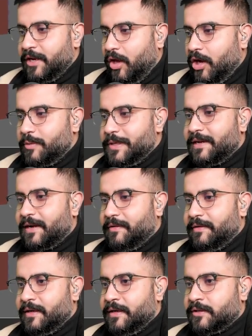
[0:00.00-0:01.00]
And along with it,
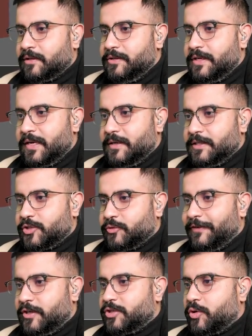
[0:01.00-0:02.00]
I included a
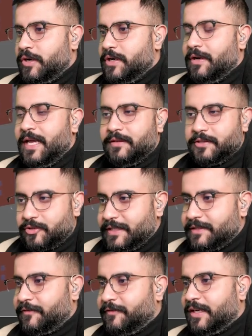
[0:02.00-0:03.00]
very short note. Hey, the
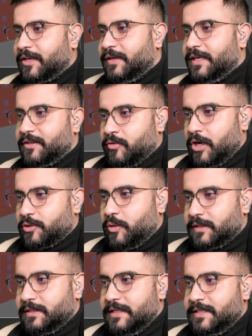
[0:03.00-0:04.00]
streets are flickering.
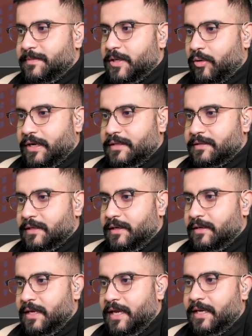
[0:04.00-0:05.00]
Crosswalks need to be oriented.
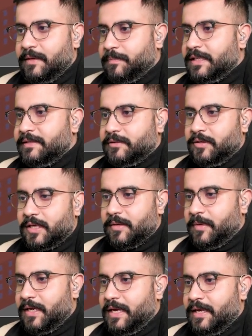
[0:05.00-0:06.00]
And hey, please look at my